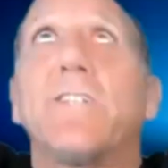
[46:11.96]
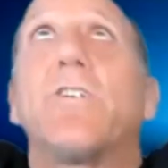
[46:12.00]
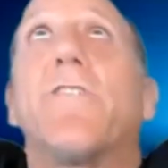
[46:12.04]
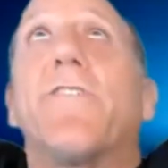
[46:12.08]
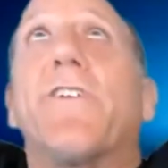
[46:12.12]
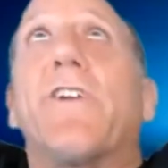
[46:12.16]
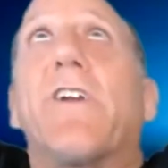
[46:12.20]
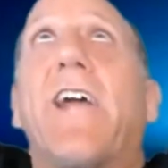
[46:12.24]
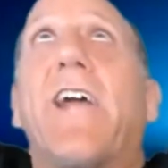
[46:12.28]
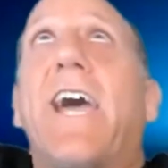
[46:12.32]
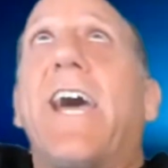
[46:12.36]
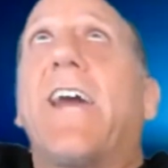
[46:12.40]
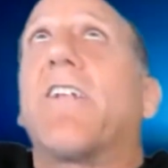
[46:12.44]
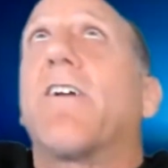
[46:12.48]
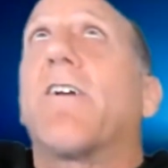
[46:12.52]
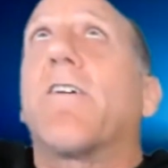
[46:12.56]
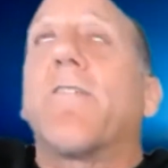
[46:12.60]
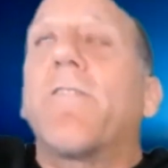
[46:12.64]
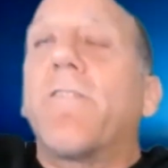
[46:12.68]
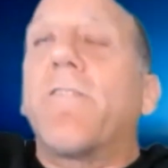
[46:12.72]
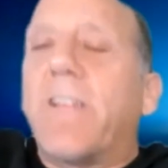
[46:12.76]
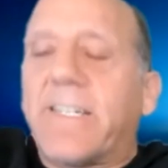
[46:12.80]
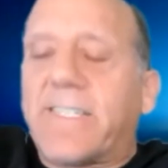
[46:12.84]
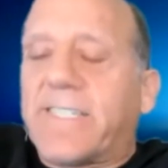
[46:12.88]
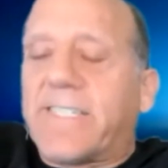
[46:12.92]
over your head
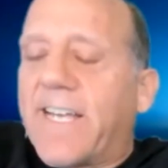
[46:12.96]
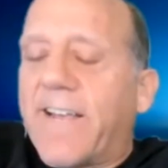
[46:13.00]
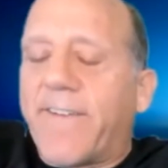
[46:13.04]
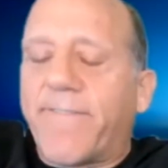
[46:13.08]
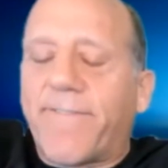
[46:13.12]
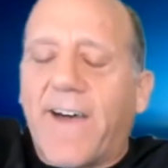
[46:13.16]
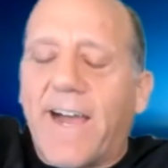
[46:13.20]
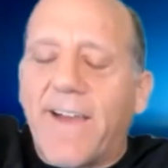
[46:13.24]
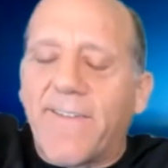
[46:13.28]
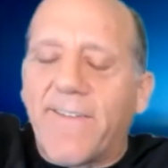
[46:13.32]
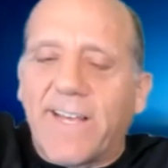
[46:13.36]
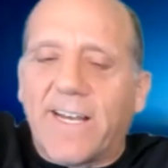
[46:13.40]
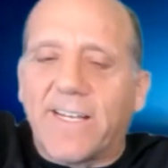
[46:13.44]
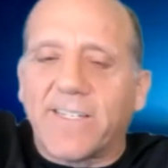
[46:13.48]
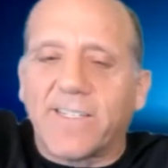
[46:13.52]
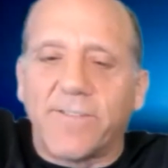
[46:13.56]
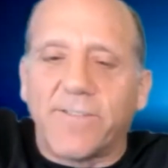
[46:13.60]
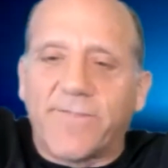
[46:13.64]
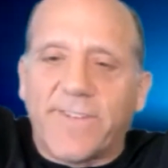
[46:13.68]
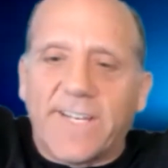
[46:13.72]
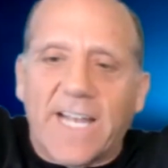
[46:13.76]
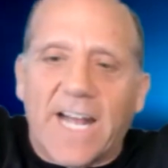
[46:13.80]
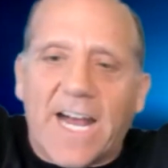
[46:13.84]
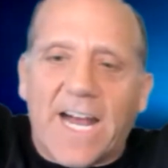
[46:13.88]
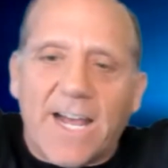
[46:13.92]
are, let's say, 5,000
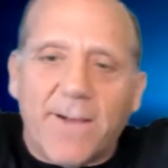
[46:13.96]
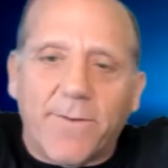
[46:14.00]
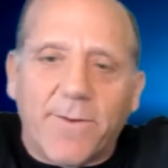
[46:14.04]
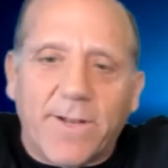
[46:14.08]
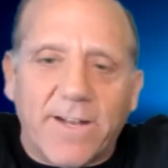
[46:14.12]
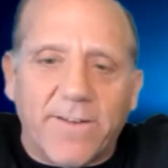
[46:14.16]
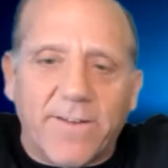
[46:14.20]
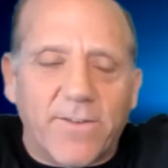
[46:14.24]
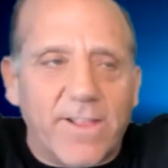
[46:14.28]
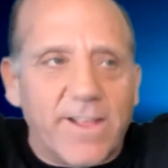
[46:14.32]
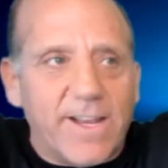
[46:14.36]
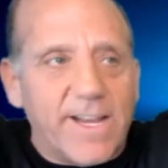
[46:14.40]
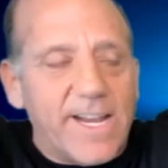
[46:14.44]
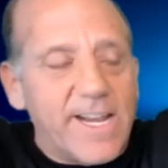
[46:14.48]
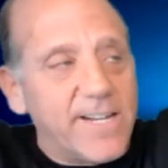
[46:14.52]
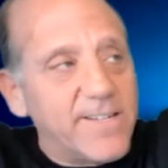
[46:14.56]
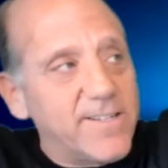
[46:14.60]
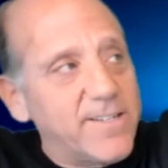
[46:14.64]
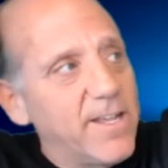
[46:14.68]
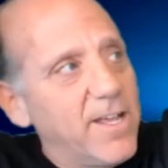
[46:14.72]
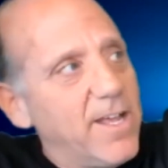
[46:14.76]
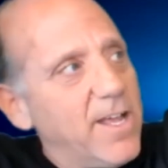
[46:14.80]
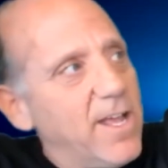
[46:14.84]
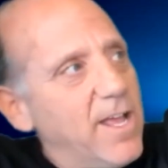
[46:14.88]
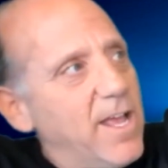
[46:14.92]
feet high, whatever there is.